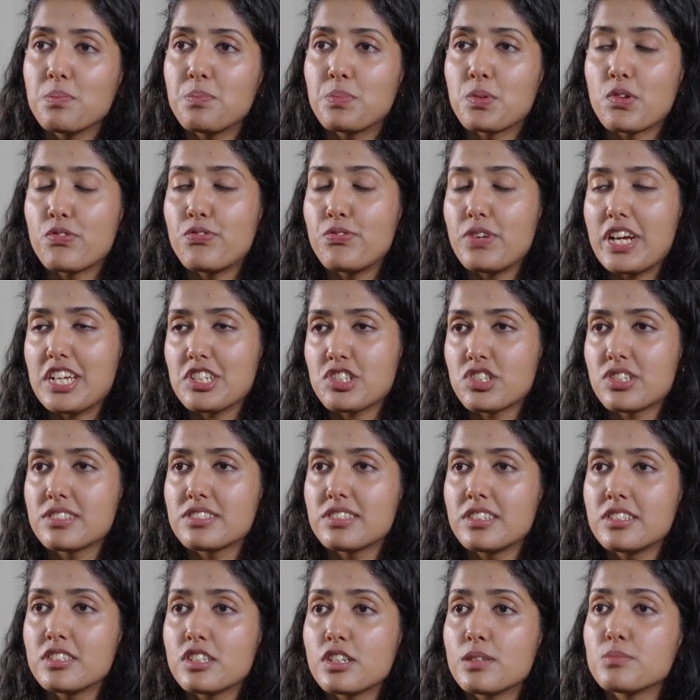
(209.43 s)

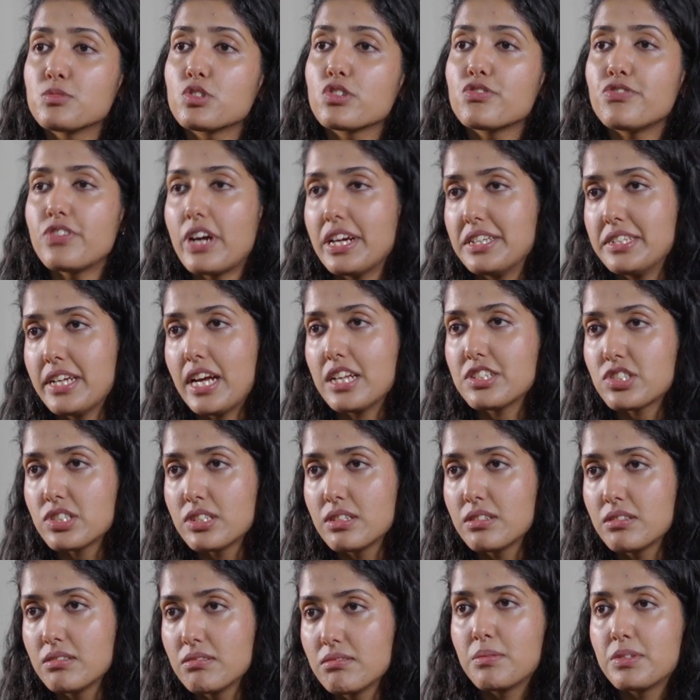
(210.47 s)
professions in terms of
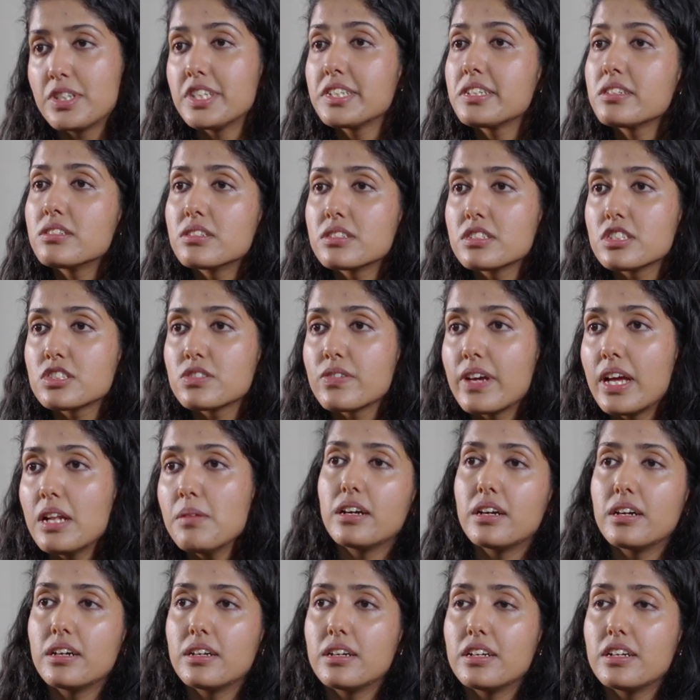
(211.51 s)
financial return as well.